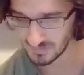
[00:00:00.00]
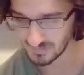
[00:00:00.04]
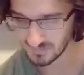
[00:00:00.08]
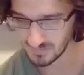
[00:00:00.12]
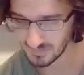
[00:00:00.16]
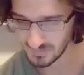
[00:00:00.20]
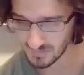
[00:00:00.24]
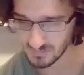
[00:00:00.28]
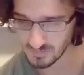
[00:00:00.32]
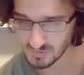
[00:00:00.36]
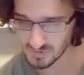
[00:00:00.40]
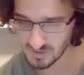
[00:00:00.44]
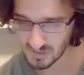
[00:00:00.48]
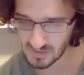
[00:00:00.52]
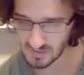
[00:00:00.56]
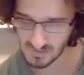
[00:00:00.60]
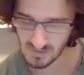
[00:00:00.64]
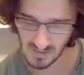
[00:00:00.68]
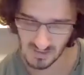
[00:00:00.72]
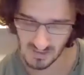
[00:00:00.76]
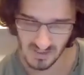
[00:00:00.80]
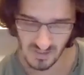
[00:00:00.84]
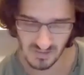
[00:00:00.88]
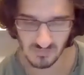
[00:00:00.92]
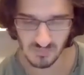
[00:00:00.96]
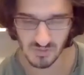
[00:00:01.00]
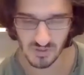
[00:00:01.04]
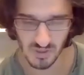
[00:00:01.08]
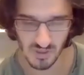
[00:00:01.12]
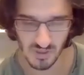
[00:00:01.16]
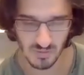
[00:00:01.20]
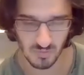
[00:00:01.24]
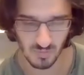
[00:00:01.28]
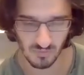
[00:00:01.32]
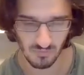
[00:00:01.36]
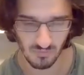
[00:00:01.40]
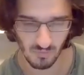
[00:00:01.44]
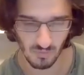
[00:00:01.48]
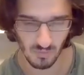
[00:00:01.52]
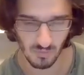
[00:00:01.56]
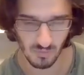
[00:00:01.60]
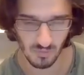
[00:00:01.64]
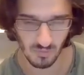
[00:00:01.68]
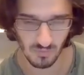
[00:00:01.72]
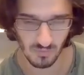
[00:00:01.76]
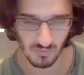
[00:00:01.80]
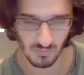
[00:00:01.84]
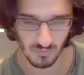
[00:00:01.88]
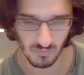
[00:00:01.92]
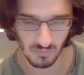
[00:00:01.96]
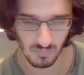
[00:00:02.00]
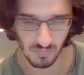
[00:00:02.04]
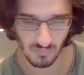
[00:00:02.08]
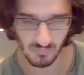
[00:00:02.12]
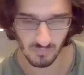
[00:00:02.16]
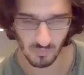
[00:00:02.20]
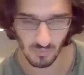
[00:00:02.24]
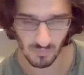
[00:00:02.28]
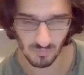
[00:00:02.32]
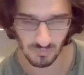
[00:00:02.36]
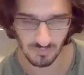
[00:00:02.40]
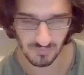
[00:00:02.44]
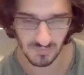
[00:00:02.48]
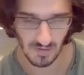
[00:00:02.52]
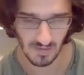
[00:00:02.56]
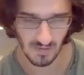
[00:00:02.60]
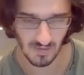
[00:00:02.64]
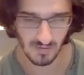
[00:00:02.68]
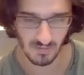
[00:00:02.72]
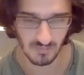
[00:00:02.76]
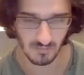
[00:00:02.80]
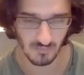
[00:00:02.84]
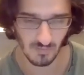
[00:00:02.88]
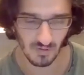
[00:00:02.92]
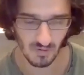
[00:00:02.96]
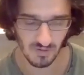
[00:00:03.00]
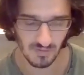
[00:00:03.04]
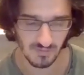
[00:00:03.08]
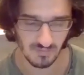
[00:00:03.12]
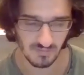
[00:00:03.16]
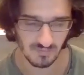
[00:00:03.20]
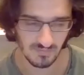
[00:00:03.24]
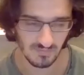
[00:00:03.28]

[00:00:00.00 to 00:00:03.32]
I guess it was just before the time, right?